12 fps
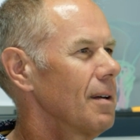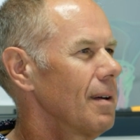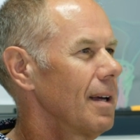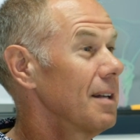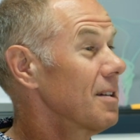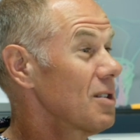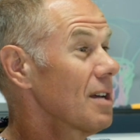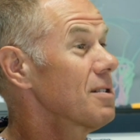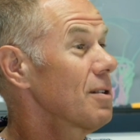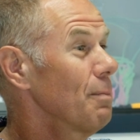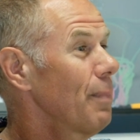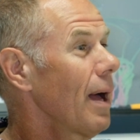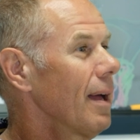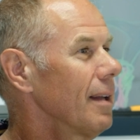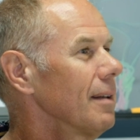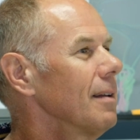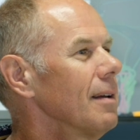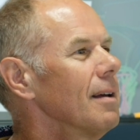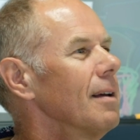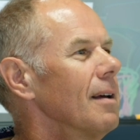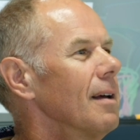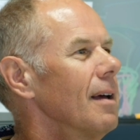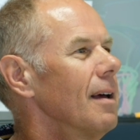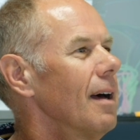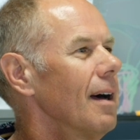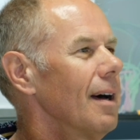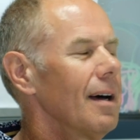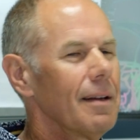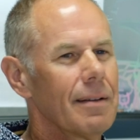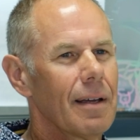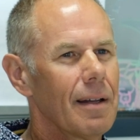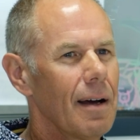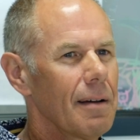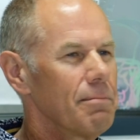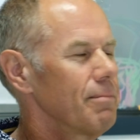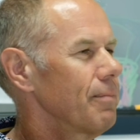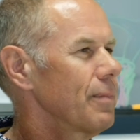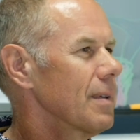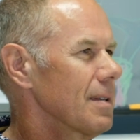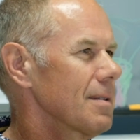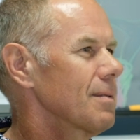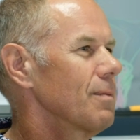indigestion pain, and I just